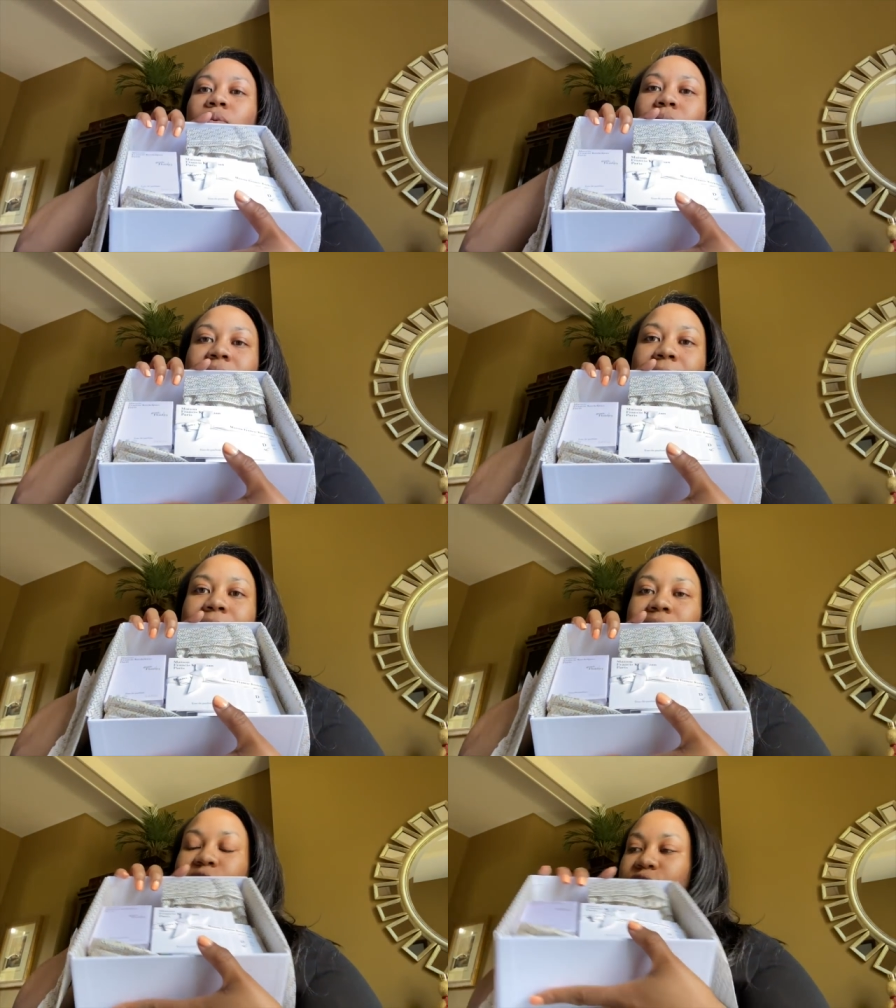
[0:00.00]
what I
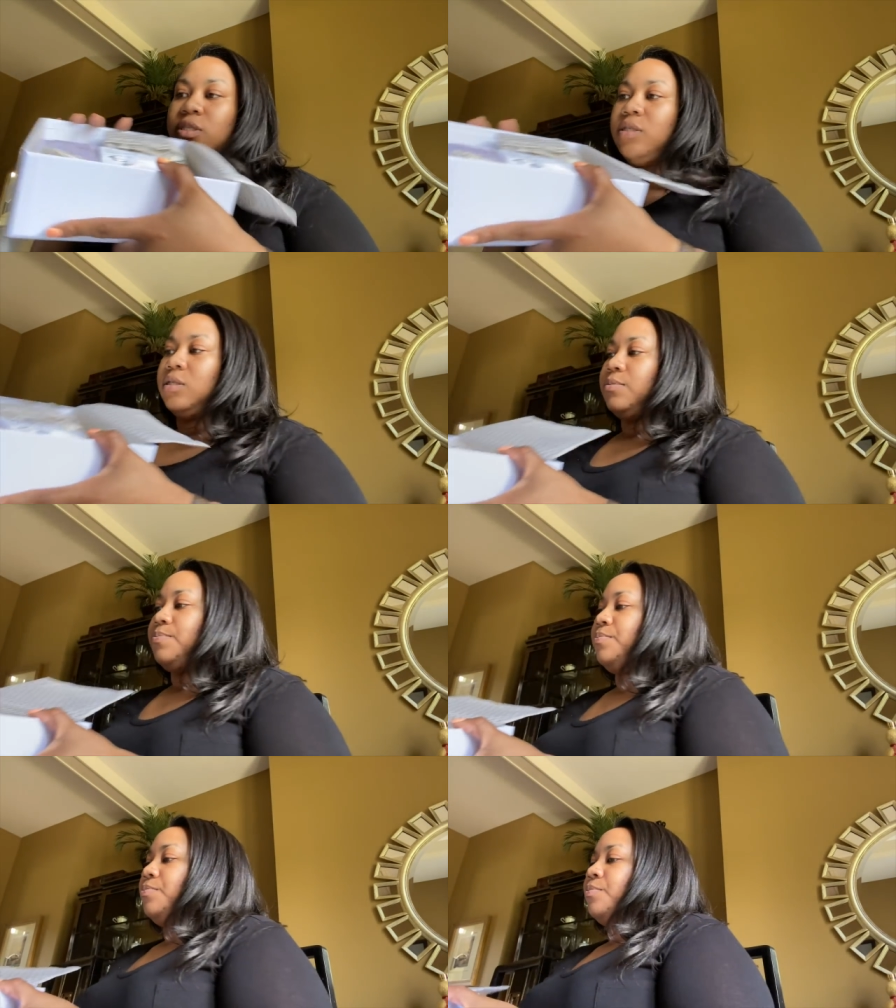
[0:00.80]
purchased.
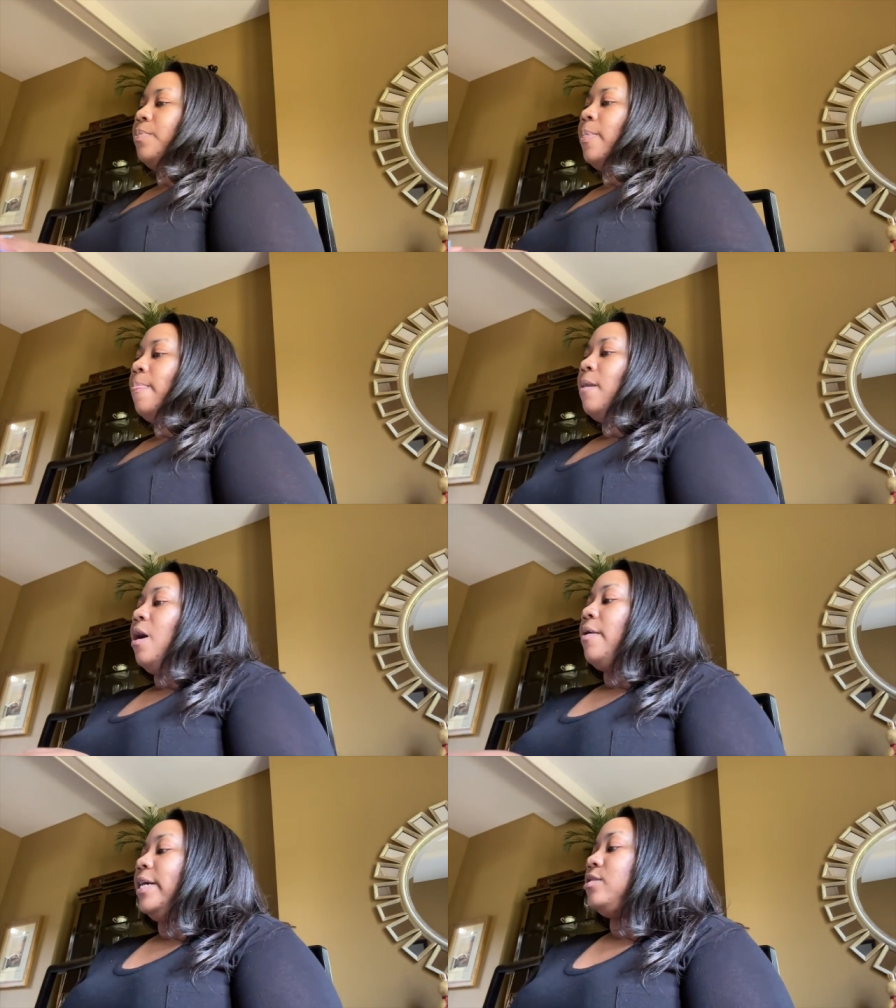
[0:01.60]

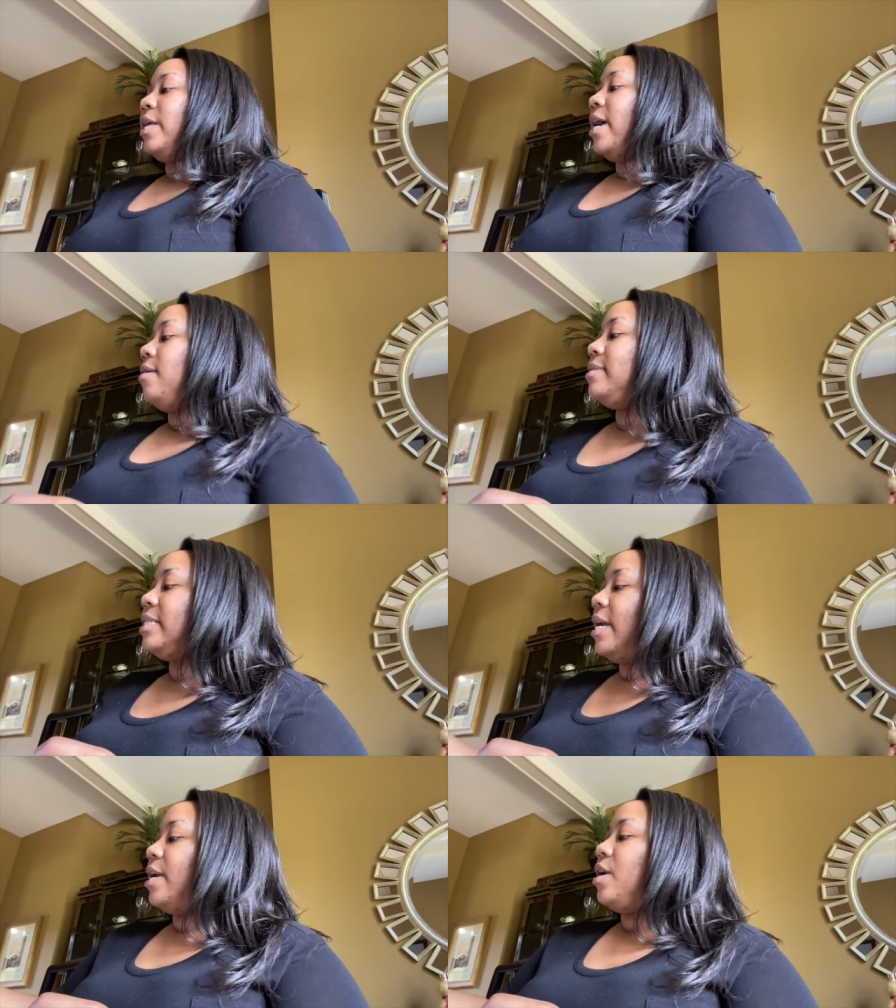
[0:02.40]
Okay, so like I was
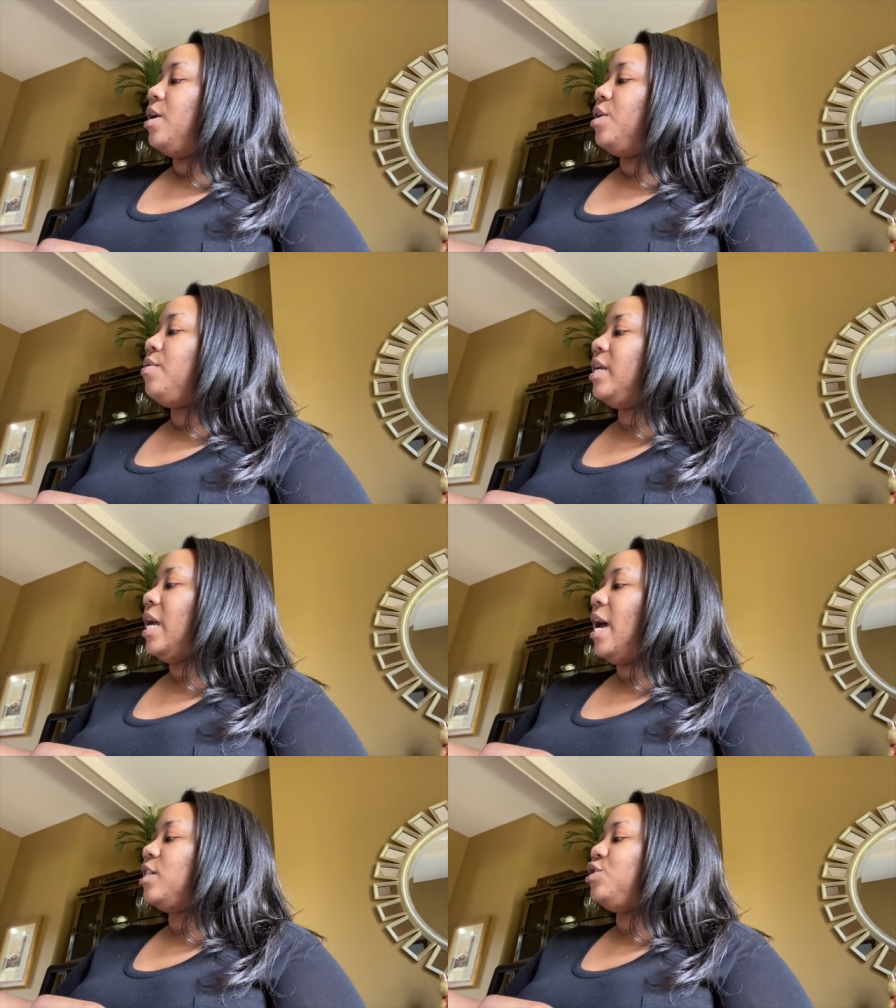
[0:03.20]
saying, you can
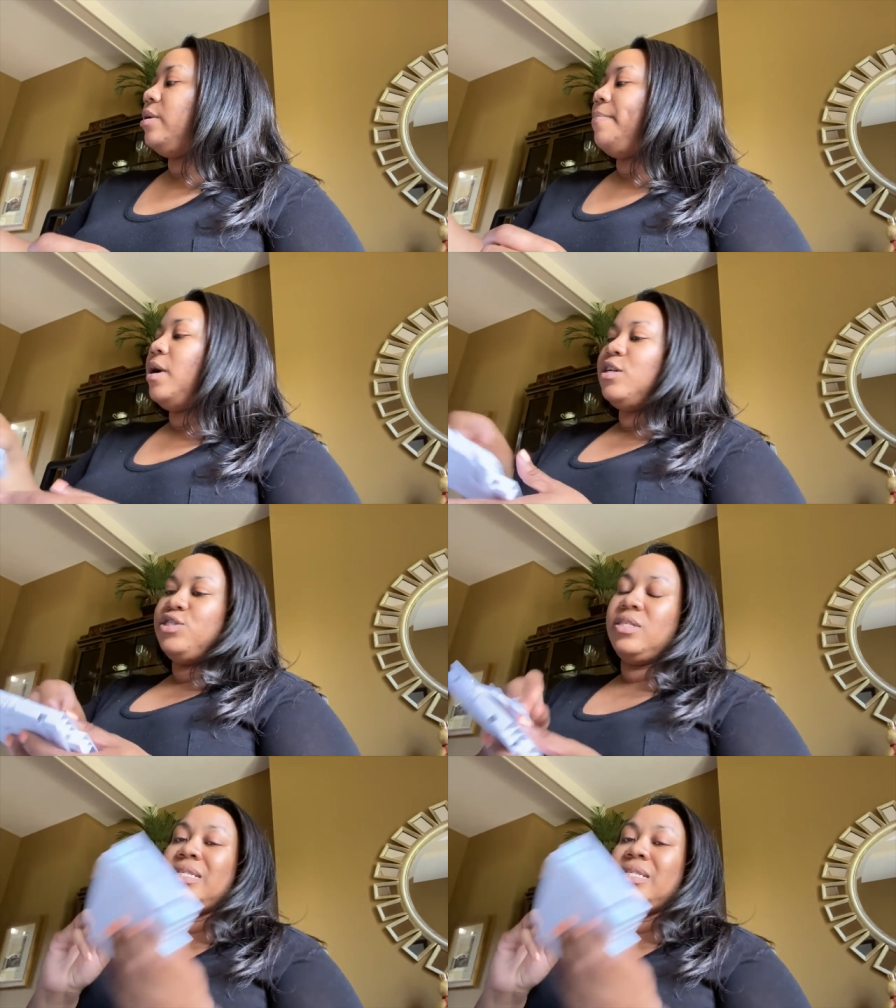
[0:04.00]
actually purchase